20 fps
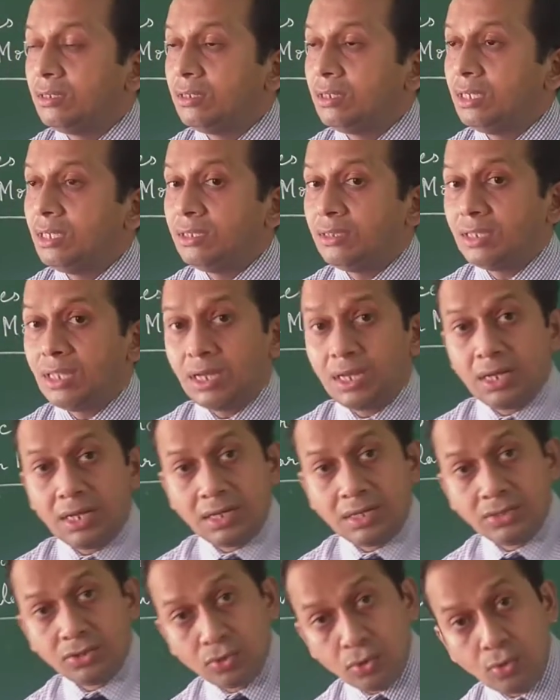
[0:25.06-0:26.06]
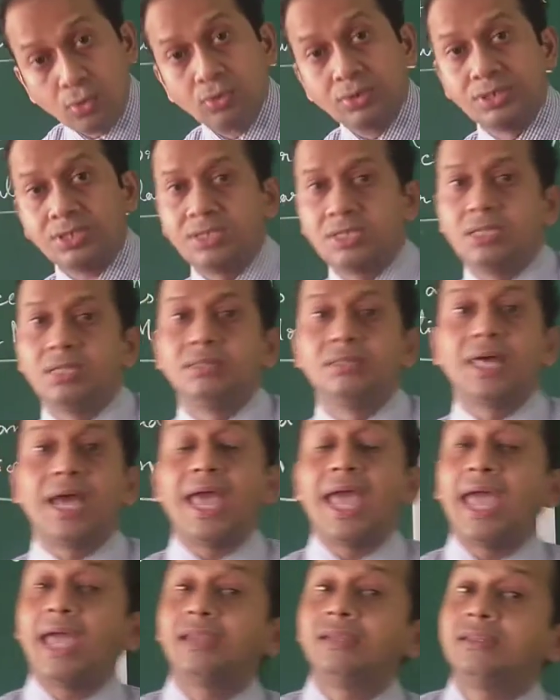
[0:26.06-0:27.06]
in the doors the
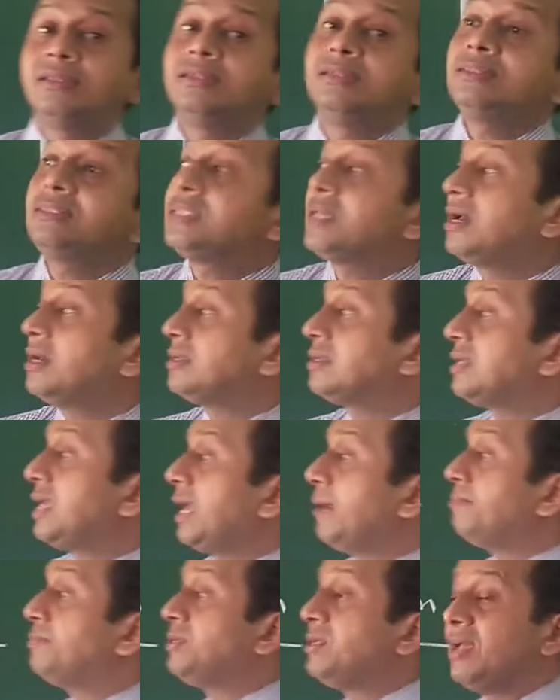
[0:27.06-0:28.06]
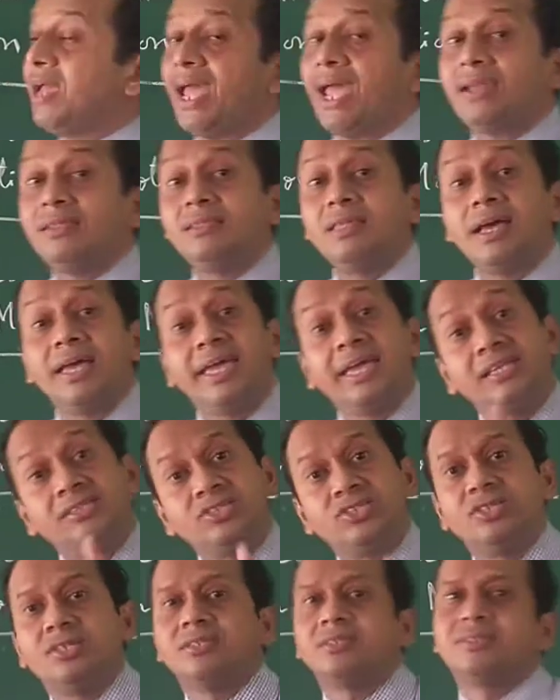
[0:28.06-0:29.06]
handles are kept at the
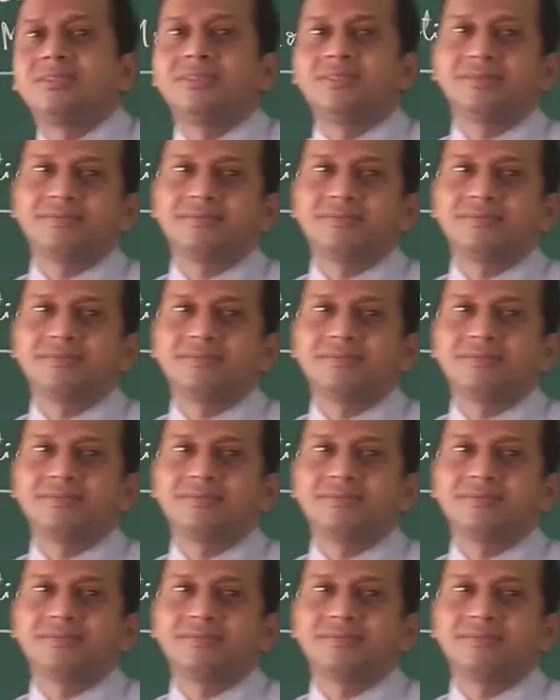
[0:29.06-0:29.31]
edges.